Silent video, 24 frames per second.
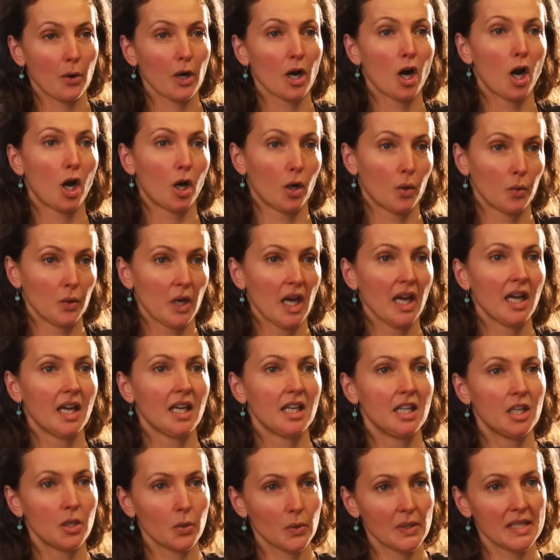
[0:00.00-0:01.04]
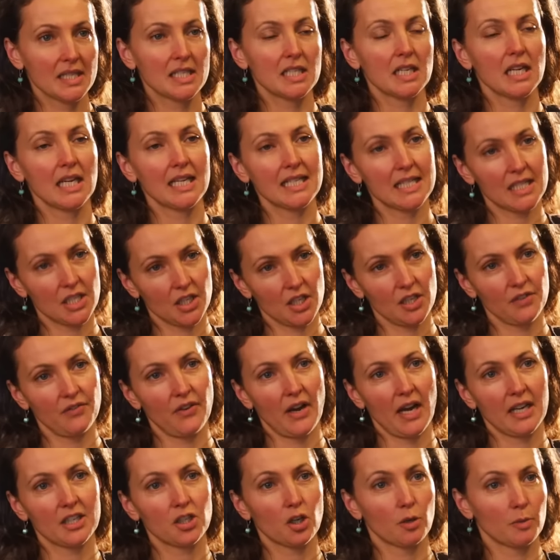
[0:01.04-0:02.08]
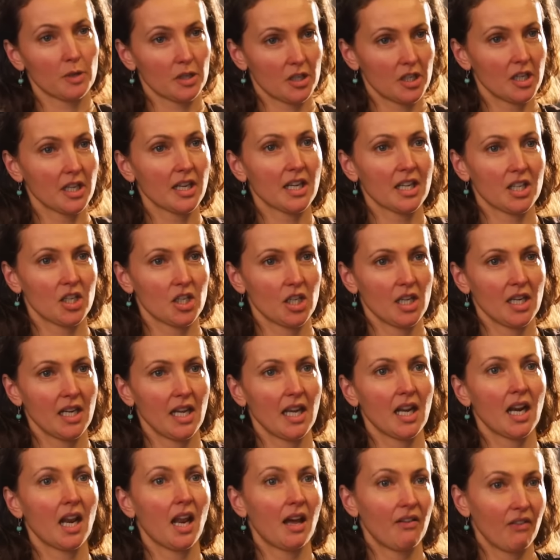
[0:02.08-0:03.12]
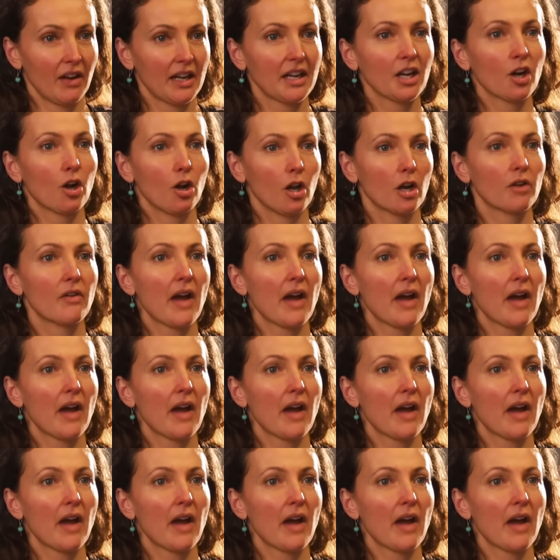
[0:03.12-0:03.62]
our own U S D A-certified commercial kitchen in Loveland,